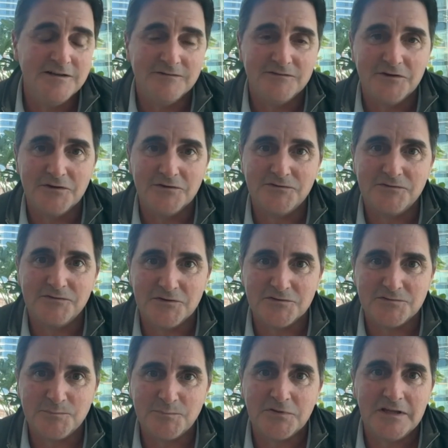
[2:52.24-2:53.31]
There's
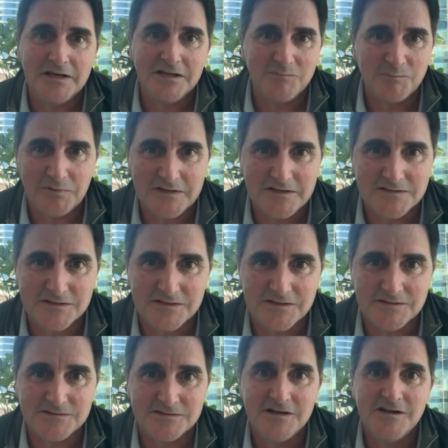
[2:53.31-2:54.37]
plenty of
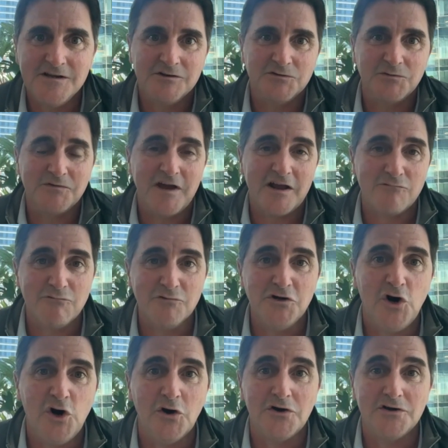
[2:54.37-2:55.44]
places, because we've got a real
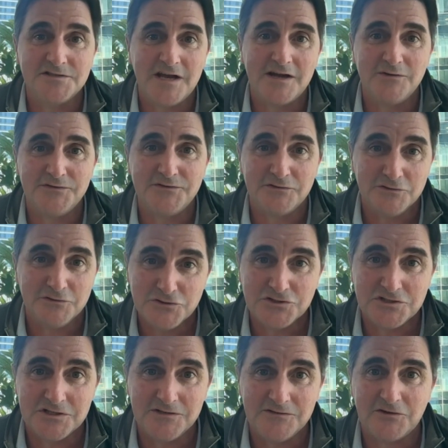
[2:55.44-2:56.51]
horizontal
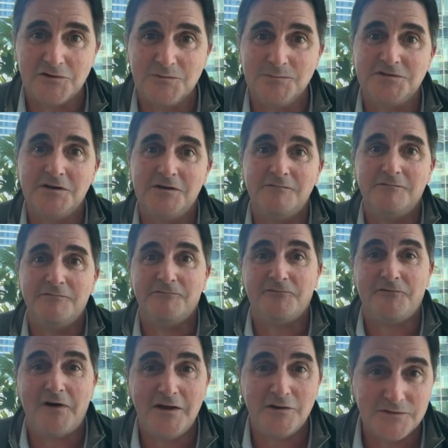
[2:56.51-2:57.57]
solution in terms of
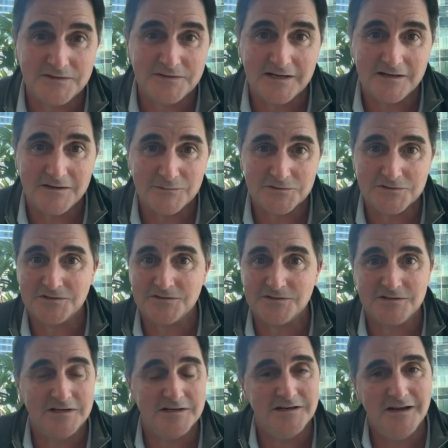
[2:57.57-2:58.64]
file data, which is
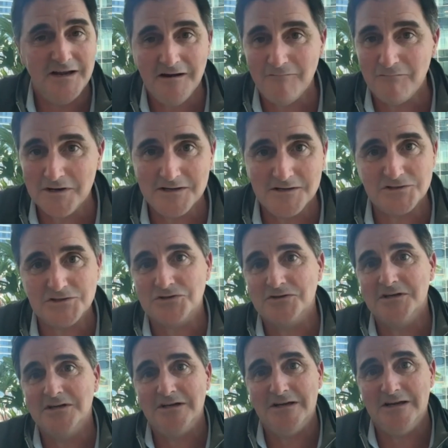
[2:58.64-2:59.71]
in every
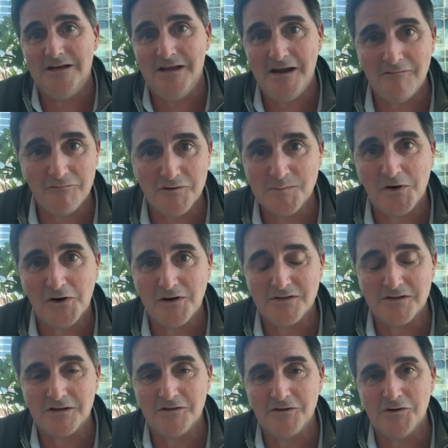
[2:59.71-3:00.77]
industry, in every part of the
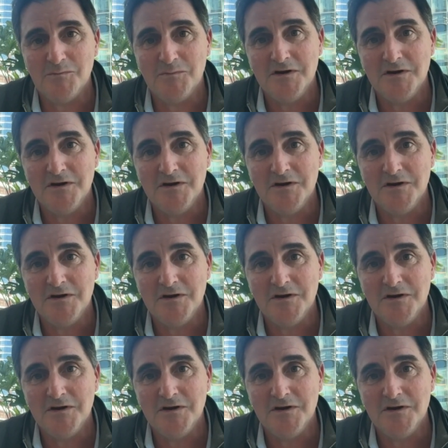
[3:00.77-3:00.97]
globe.